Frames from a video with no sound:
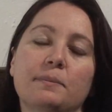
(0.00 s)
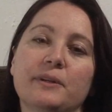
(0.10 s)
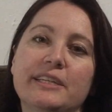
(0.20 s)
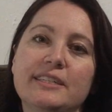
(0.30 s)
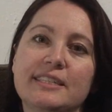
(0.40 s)

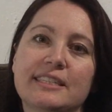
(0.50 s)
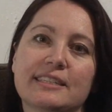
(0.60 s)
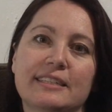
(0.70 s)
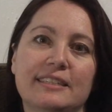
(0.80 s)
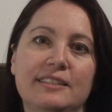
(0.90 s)
Pretty
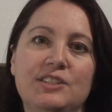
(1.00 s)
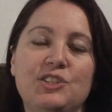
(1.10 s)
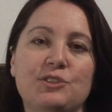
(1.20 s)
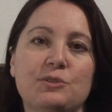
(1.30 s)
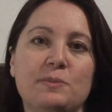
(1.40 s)
excited
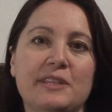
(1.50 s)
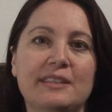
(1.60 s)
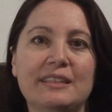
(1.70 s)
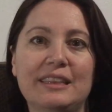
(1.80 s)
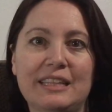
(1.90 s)
to be
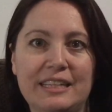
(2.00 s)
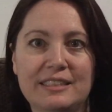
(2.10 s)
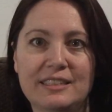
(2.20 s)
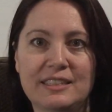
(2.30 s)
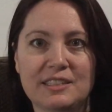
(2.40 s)
the
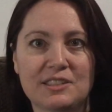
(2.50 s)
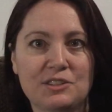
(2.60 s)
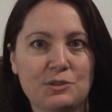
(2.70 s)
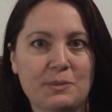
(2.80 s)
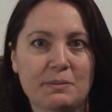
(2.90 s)
latest
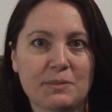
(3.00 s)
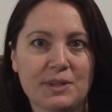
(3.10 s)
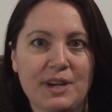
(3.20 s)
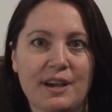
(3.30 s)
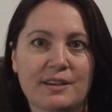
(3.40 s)
new
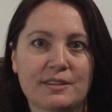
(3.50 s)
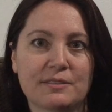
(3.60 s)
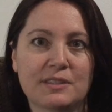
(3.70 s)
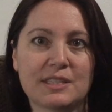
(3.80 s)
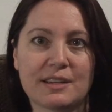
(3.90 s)
member
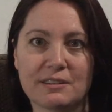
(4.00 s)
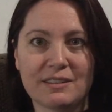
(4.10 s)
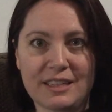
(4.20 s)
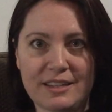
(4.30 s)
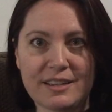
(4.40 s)
of
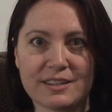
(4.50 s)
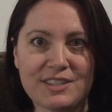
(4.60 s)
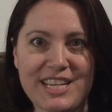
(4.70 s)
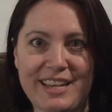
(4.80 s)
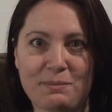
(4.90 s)
Staggeredly
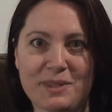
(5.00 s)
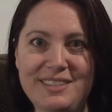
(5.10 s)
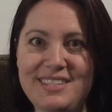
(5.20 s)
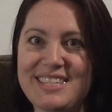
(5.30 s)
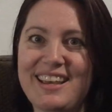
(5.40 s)

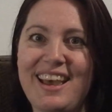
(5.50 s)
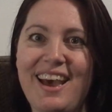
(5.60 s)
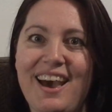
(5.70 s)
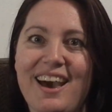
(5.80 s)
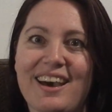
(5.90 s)
Entertainment.
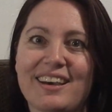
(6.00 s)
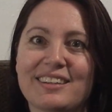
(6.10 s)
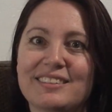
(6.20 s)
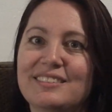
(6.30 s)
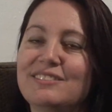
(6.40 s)

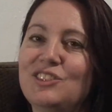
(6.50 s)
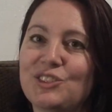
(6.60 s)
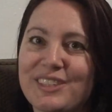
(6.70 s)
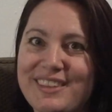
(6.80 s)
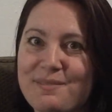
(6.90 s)

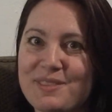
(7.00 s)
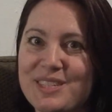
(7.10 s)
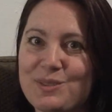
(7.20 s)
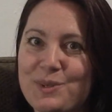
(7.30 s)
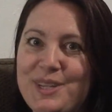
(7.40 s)
Joined them
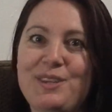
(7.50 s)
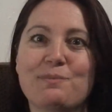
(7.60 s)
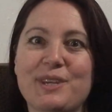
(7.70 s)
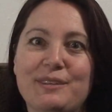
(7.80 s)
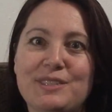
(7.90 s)
this week. You
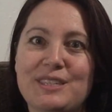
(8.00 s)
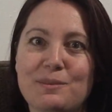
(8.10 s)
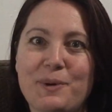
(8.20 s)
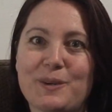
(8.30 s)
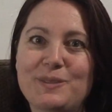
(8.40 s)
may have seen the
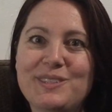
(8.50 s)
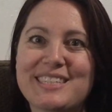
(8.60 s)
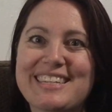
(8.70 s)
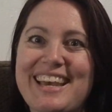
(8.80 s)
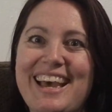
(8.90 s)

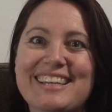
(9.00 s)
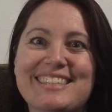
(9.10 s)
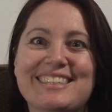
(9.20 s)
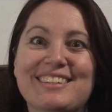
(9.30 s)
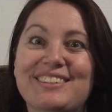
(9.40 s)
post.
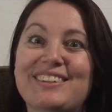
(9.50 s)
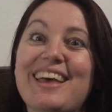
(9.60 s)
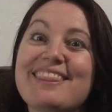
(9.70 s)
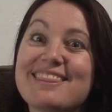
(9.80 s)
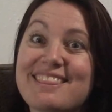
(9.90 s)
So
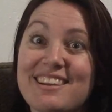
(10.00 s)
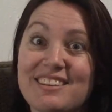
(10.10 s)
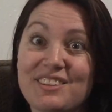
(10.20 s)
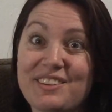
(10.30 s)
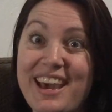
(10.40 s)

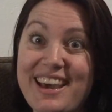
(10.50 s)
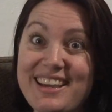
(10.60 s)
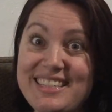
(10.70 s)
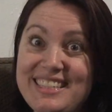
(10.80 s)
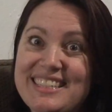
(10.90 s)
thank you
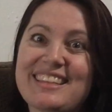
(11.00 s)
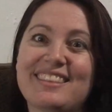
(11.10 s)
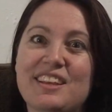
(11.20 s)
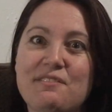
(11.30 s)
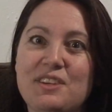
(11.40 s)
guys.
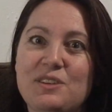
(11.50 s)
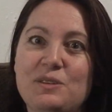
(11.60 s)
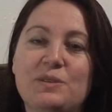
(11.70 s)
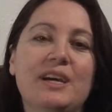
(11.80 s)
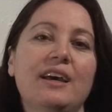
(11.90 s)
Love you.